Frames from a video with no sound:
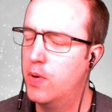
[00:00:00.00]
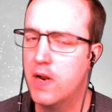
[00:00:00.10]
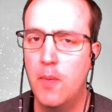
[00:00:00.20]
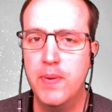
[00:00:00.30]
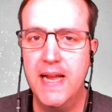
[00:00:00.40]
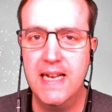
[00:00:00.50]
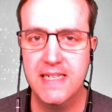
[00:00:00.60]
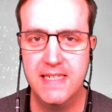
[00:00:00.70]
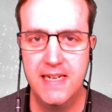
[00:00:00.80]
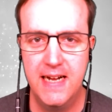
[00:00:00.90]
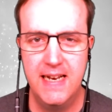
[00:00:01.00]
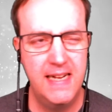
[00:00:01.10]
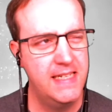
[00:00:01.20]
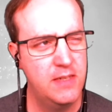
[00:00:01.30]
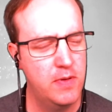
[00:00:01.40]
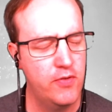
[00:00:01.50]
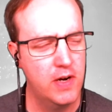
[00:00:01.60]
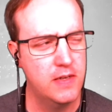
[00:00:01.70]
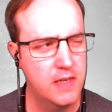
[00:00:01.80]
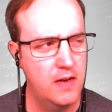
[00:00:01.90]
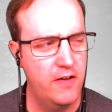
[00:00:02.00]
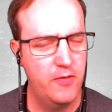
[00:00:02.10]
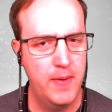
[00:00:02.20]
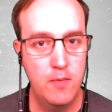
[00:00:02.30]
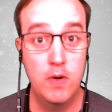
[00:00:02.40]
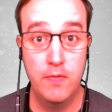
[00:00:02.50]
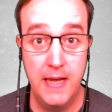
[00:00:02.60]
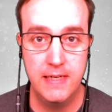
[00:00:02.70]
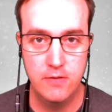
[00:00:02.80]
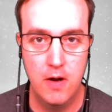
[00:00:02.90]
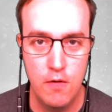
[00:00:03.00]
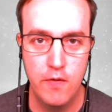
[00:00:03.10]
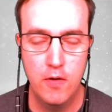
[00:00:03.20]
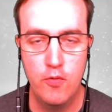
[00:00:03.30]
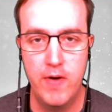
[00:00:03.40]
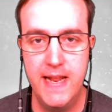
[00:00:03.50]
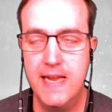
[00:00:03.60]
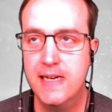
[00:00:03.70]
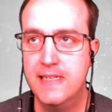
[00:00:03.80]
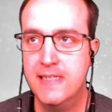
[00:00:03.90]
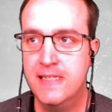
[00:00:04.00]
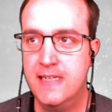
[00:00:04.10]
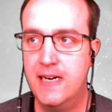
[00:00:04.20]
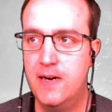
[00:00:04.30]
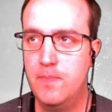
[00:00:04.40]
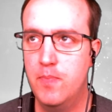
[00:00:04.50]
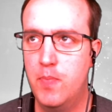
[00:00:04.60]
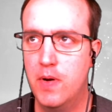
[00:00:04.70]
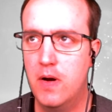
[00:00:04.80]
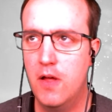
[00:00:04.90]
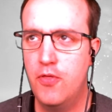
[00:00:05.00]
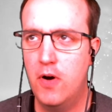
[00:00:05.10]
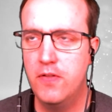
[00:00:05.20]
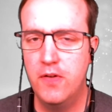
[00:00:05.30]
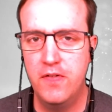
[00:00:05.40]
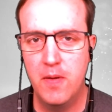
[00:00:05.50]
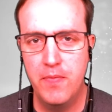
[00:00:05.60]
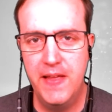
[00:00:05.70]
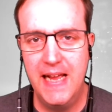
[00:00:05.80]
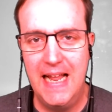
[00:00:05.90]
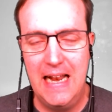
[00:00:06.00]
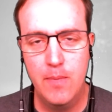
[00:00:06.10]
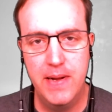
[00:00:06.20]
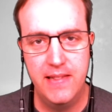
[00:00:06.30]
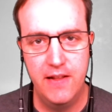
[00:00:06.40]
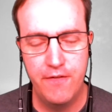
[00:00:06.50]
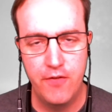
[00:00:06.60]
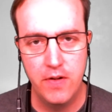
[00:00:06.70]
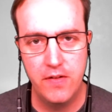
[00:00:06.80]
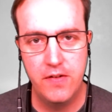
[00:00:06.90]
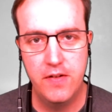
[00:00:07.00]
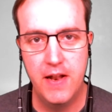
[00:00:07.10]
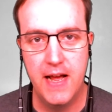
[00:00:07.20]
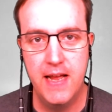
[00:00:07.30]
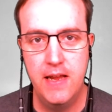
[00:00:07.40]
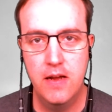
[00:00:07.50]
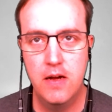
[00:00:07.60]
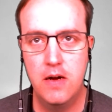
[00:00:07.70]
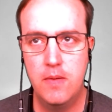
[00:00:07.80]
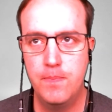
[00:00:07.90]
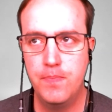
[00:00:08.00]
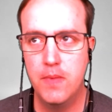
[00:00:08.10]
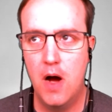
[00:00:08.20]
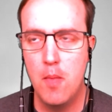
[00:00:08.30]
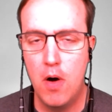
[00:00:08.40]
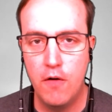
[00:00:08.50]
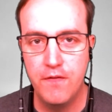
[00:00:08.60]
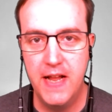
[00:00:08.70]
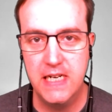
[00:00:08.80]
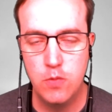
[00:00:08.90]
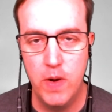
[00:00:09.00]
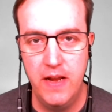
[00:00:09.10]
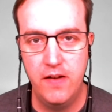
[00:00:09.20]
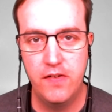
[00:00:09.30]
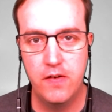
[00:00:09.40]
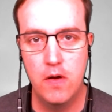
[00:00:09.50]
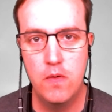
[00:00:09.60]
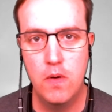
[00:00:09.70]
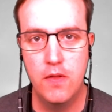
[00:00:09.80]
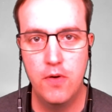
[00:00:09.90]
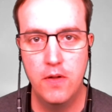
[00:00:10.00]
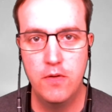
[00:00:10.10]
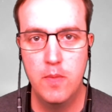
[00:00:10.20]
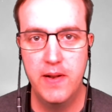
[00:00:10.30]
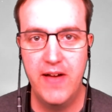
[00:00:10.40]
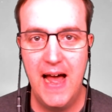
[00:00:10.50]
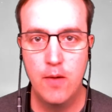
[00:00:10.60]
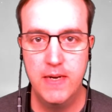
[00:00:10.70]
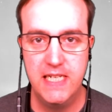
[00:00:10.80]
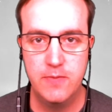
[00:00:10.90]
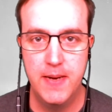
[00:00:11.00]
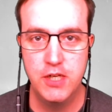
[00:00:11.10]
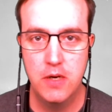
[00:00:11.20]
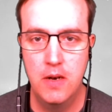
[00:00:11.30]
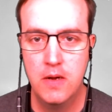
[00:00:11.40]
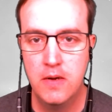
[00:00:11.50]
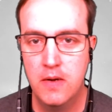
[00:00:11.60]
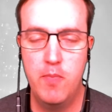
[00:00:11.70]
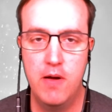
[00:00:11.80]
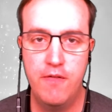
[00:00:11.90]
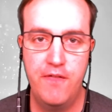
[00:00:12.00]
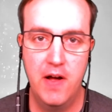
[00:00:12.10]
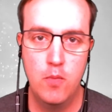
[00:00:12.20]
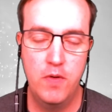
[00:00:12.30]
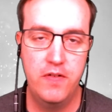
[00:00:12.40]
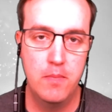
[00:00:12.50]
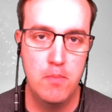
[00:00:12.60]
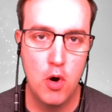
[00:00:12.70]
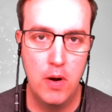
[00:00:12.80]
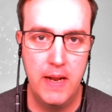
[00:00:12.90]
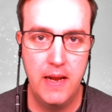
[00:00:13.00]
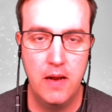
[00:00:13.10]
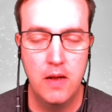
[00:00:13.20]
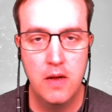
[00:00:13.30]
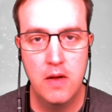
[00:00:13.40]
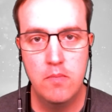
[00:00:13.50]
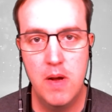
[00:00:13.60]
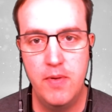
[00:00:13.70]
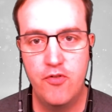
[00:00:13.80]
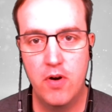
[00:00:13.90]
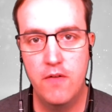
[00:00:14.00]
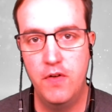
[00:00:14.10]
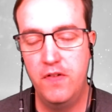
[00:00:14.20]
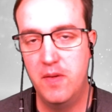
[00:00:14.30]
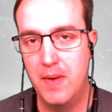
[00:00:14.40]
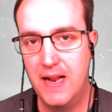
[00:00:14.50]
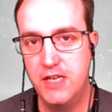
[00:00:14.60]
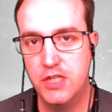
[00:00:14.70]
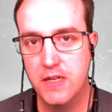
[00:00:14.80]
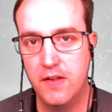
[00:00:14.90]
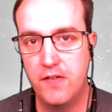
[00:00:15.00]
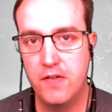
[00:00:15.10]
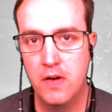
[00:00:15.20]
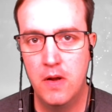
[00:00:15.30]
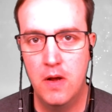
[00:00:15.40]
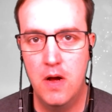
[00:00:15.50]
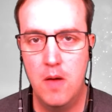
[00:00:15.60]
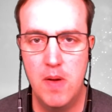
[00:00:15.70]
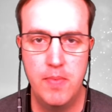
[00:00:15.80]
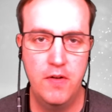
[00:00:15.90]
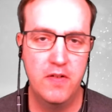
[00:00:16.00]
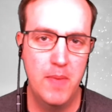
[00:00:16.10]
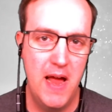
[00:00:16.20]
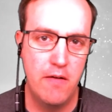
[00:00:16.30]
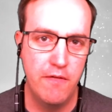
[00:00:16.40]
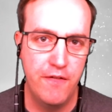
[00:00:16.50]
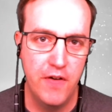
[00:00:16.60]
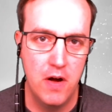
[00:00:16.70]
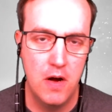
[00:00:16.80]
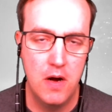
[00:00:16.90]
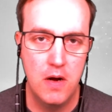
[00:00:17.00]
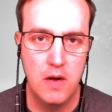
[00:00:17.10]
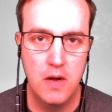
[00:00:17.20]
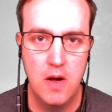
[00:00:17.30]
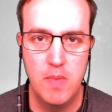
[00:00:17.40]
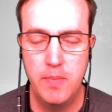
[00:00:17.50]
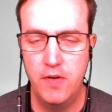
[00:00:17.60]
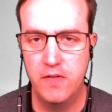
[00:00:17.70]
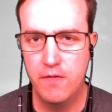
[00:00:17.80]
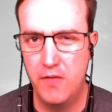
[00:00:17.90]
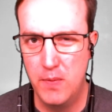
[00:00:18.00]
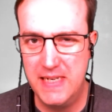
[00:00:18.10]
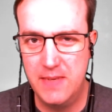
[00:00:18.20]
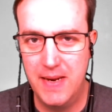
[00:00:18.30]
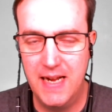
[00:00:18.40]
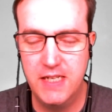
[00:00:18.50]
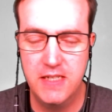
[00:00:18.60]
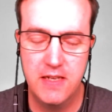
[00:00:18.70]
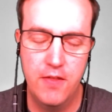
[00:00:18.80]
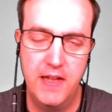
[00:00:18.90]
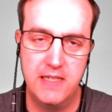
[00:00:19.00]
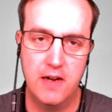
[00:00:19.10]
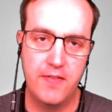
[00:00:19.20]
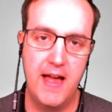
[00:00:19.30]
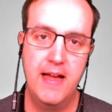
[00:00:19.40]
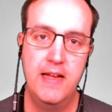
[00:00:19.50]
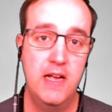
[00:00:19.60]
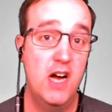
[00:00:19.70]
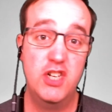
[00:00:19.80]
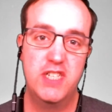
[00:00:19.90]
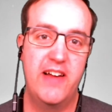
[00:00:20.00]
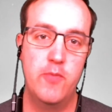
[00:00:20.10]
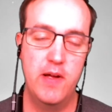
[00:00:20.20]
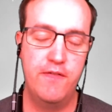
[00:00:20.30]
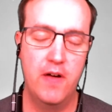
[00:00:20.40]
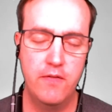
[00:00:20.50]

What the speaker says: put up against a lettuce with regards to lifespan. Well, that's over already. But I thought I'd do something a little bit different today. I'm off next week, so I thought I'd do ODS Max. We'll have a little bit of fun with some modeling, maybe try a few simulations, maybe do some hair and fur, maybe do some fluid simulations and things like that, and just have a bit of